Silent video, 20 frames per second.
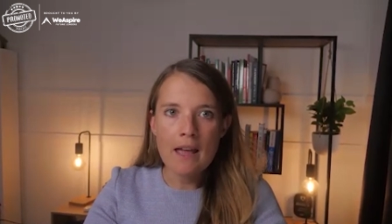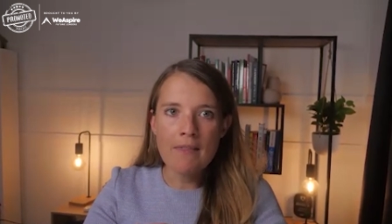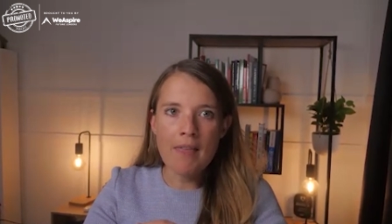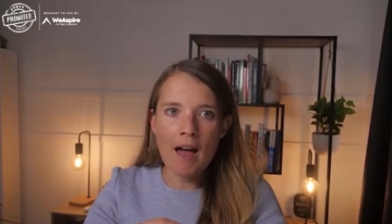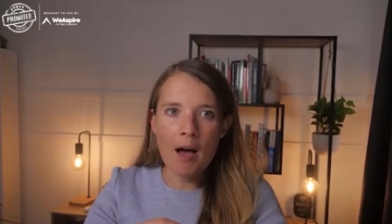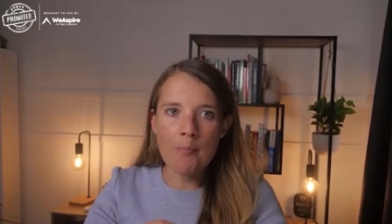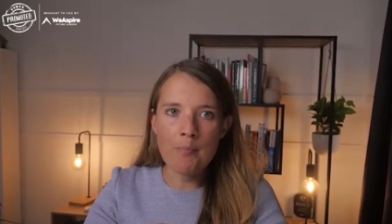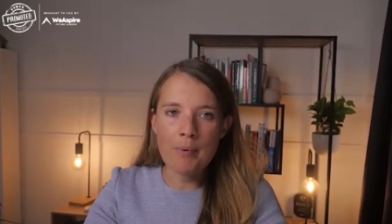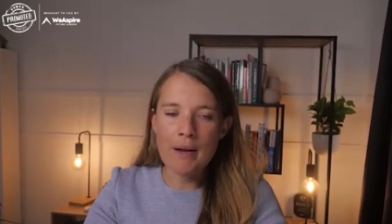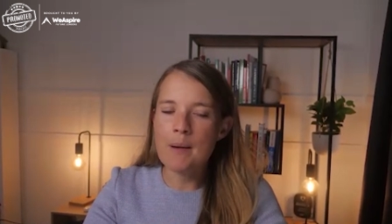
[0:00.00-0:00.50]

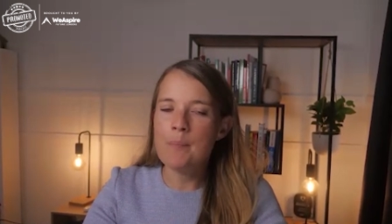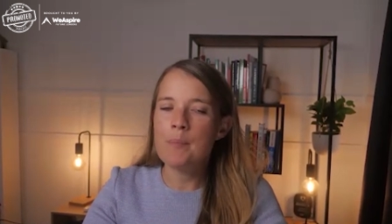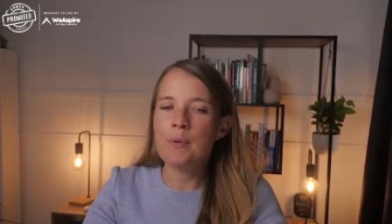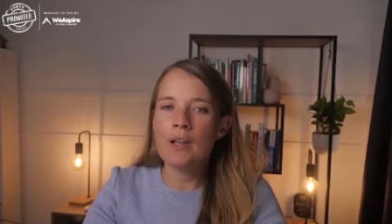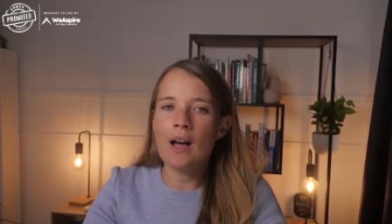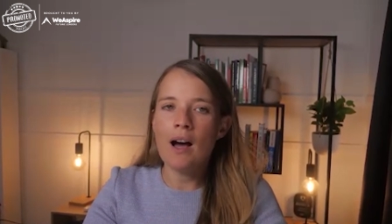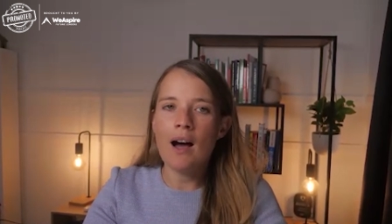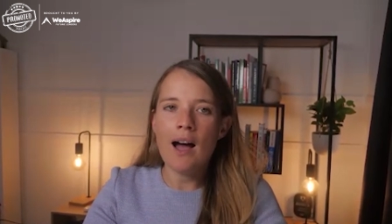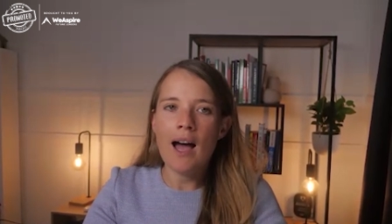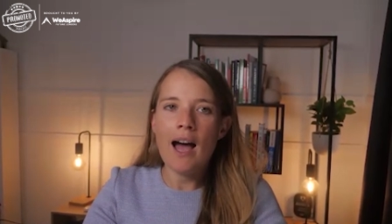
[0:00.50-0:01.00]
that
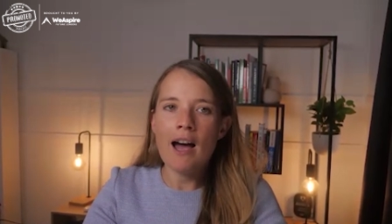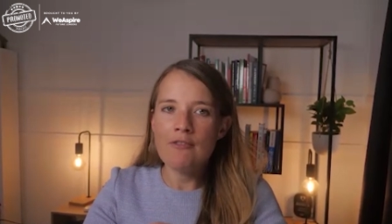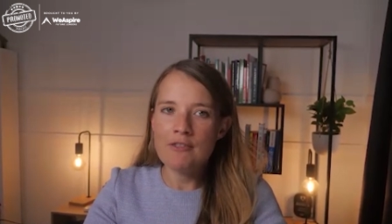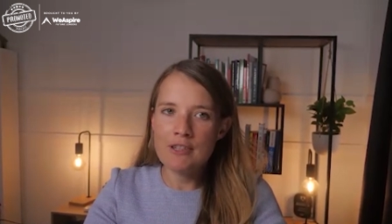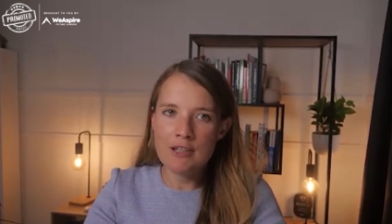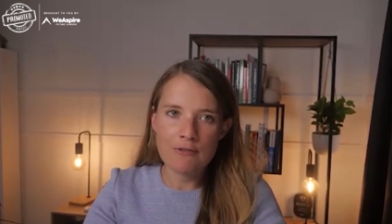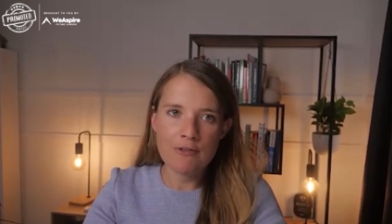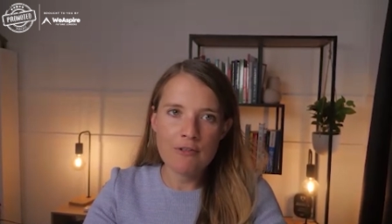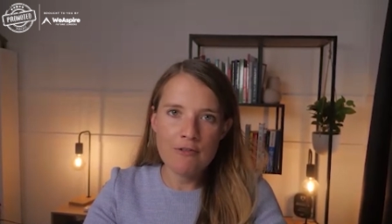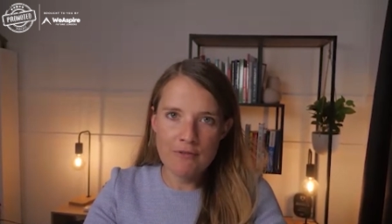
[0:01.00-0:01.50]
people have
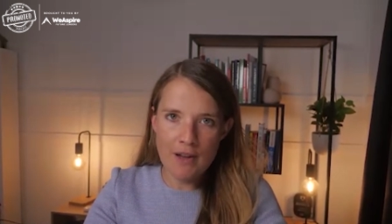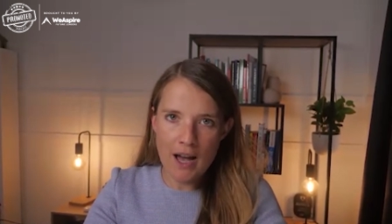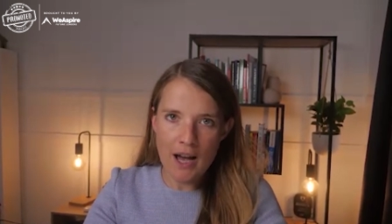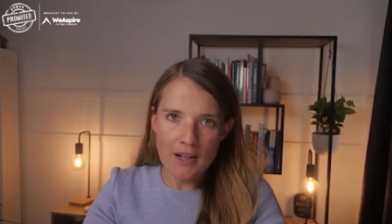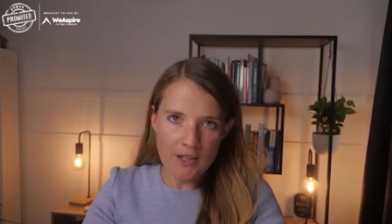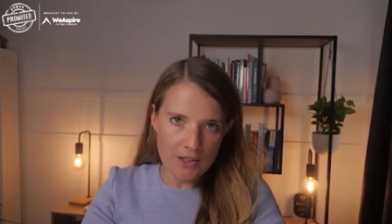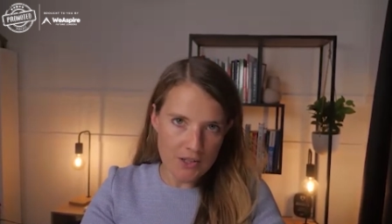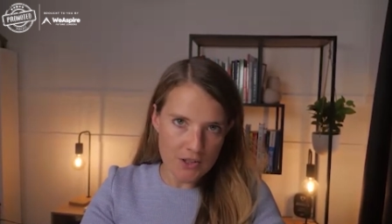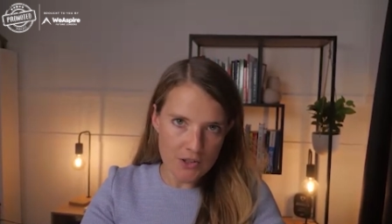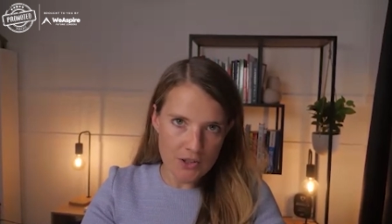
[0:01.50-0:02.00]
different
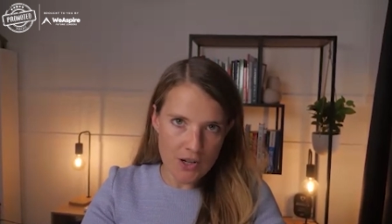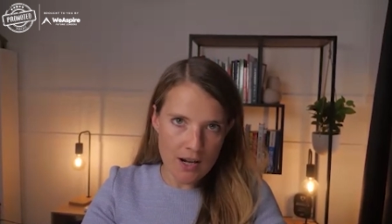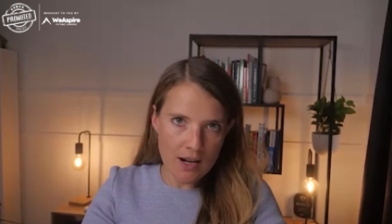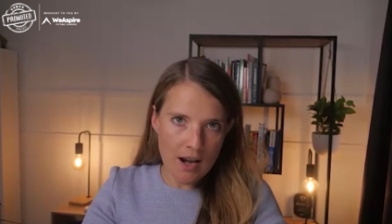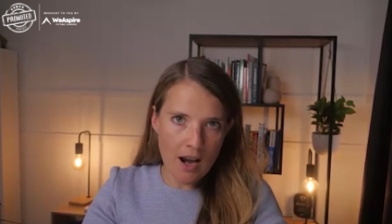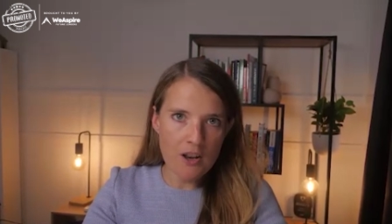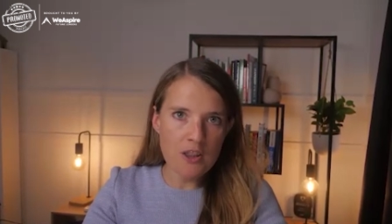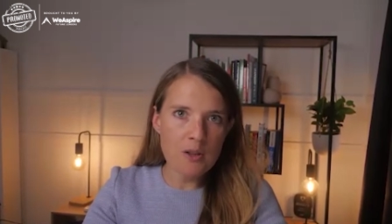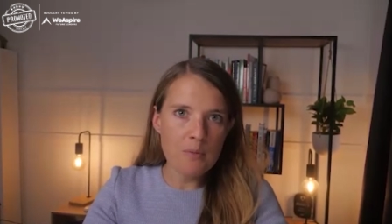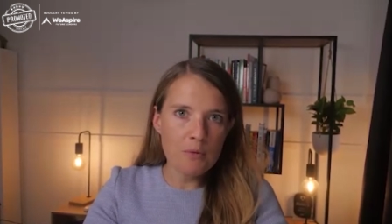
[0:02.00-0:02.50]
values to, and
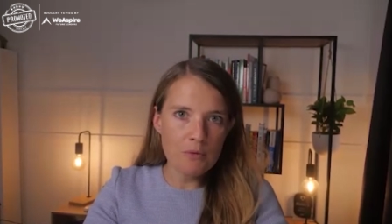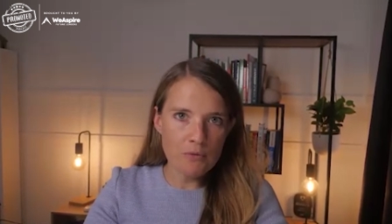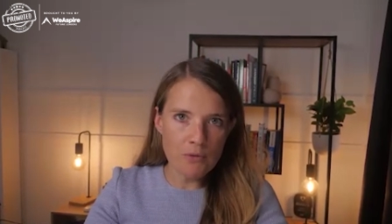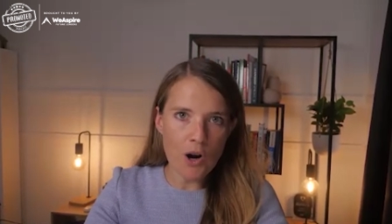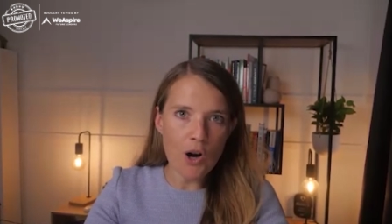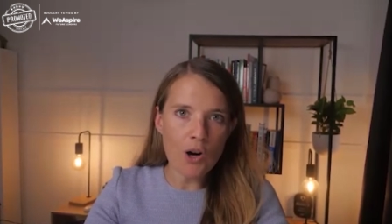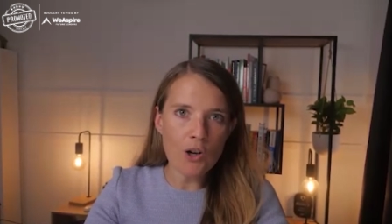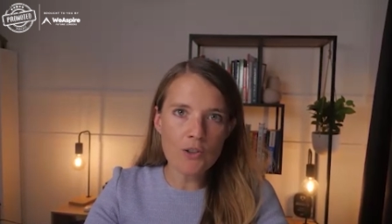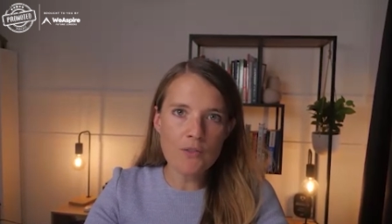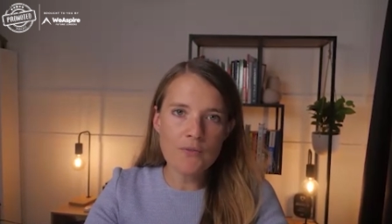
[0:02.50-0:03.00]
none of them are
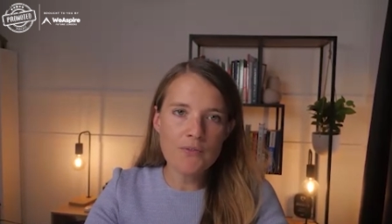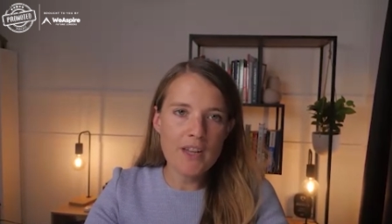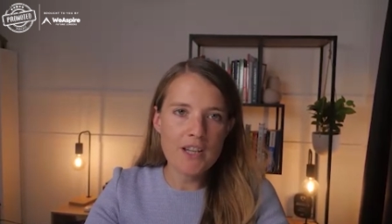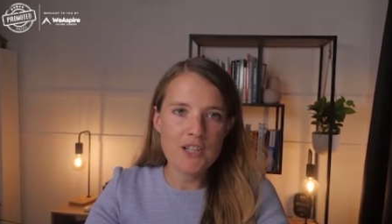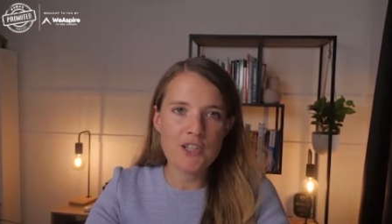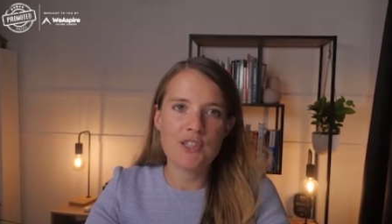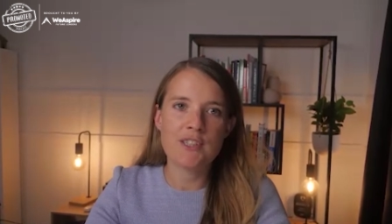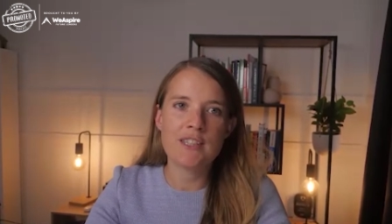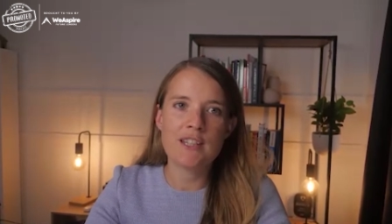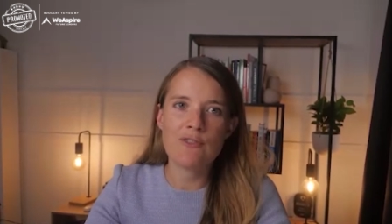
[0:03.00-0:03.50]
wrong. They're
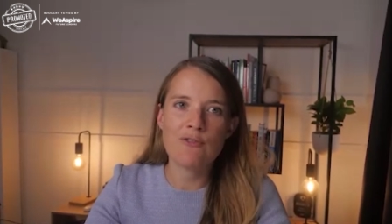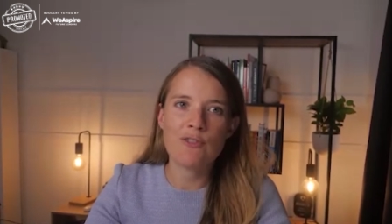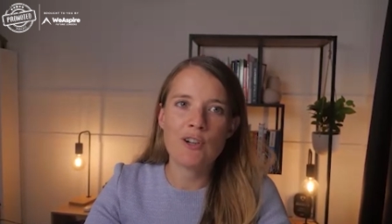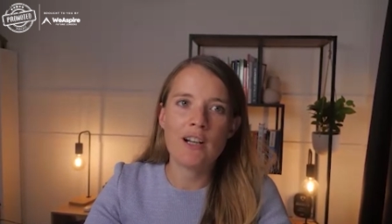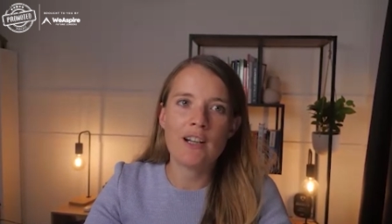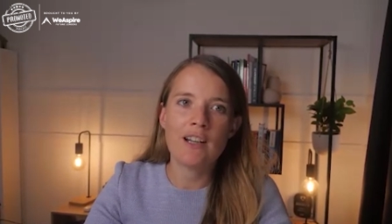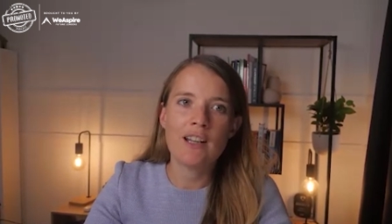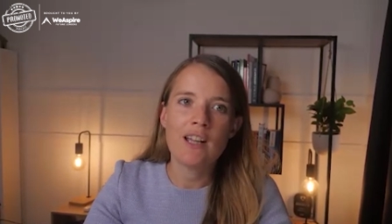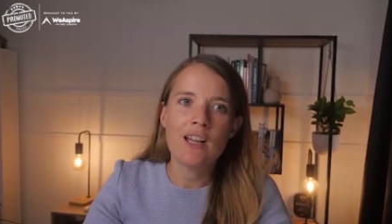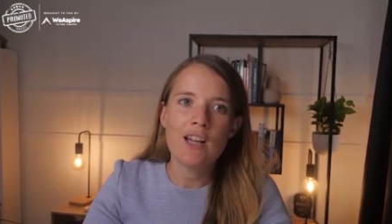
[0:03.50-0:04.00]
just
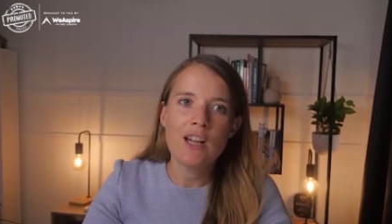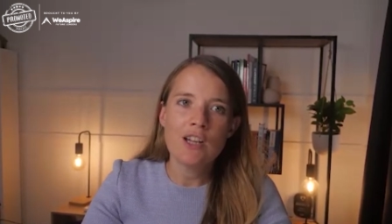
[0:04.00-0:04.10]
different.